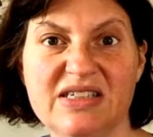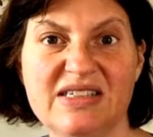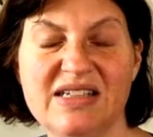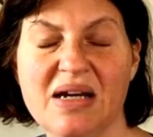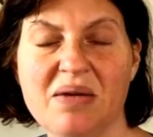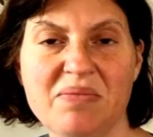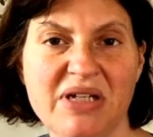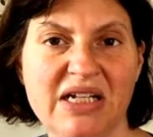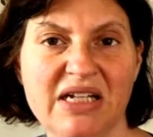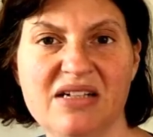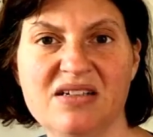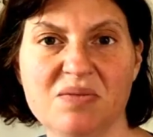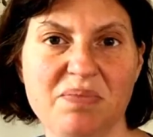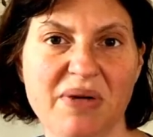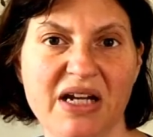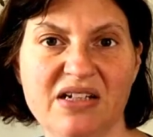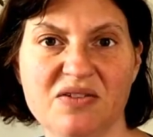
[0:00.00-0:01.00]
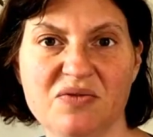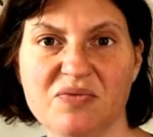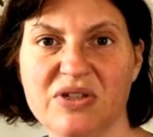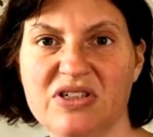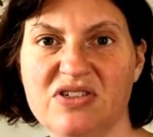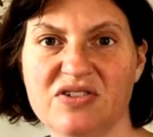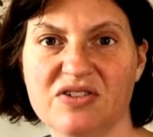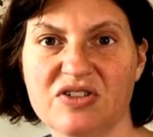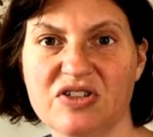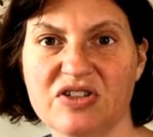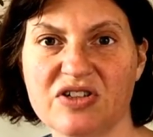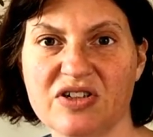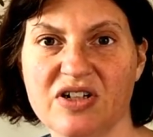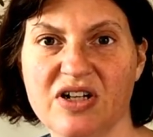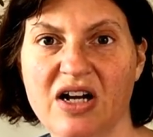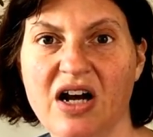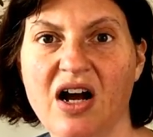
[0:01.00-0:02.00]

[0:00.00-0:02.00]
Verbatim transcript: semi-independent researcher,